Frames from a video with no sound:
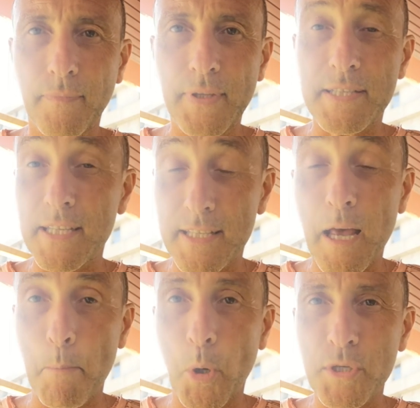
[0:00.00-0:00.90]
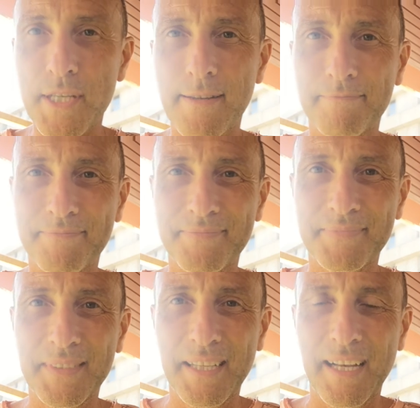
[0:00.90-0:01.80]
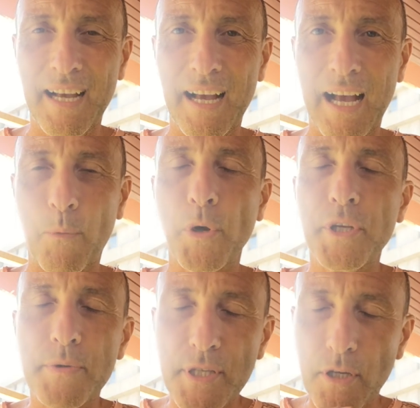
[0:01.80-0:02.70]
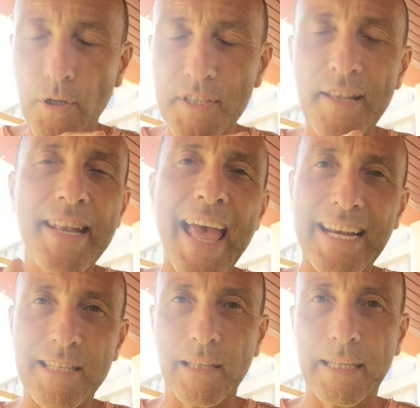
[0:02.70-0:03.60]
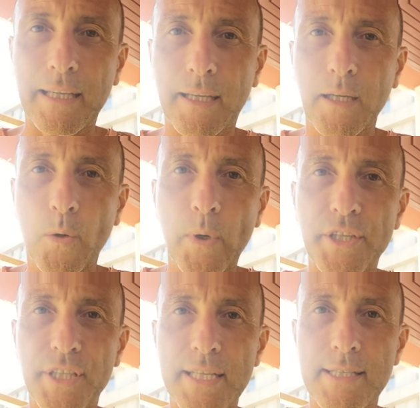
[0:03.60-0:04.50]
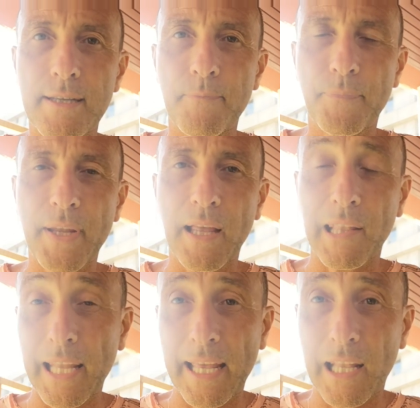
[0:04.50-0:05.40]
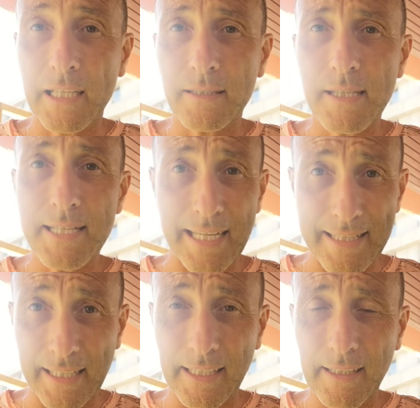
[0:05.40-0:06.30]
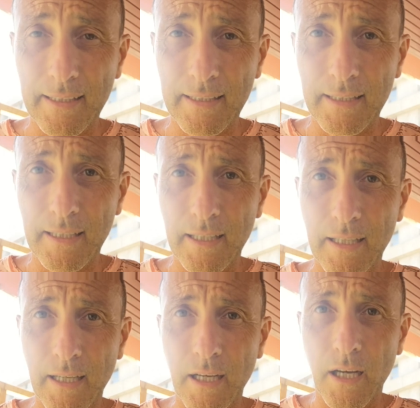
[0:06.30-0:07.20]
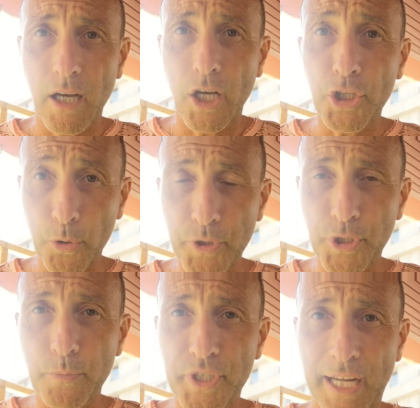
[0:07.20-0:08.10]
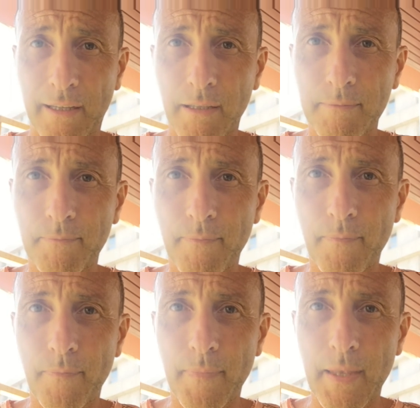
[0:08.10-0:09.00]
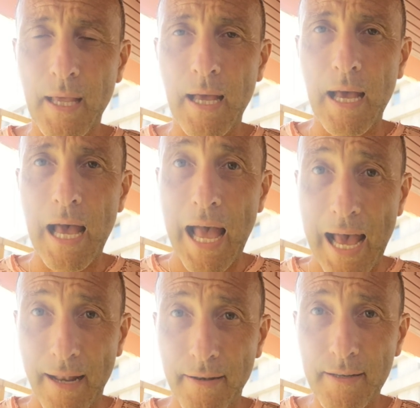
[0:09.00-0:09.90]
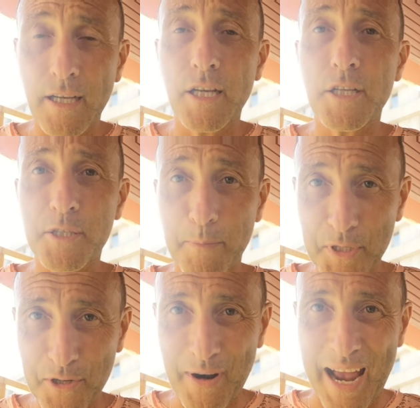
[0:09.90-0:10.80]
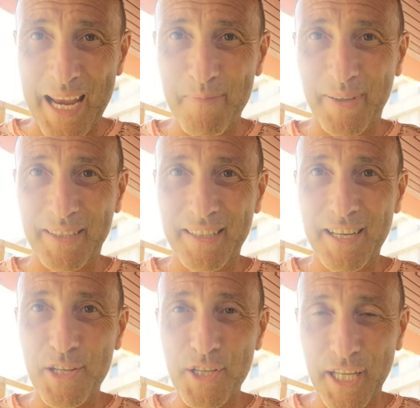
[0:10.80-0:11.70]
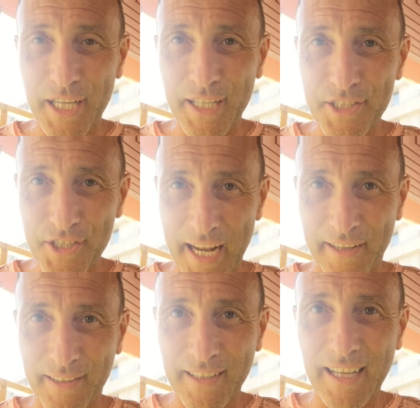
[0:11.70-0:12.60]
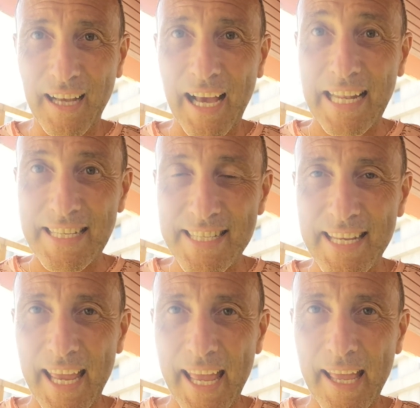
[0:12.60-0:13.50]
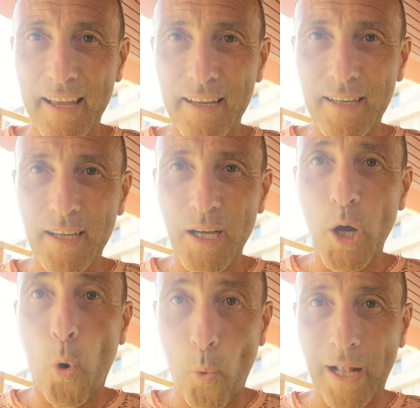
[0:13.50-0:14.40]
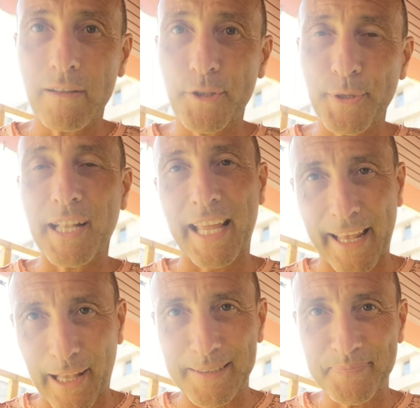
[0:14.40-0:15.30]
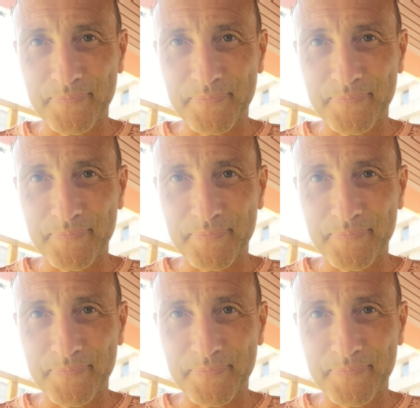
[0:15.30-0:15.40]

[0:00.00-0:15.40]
this is a must. I want you to go to the next link, which is Leila Sati YouTube channel, and subscribe to her channel and say, "Well done, Leila."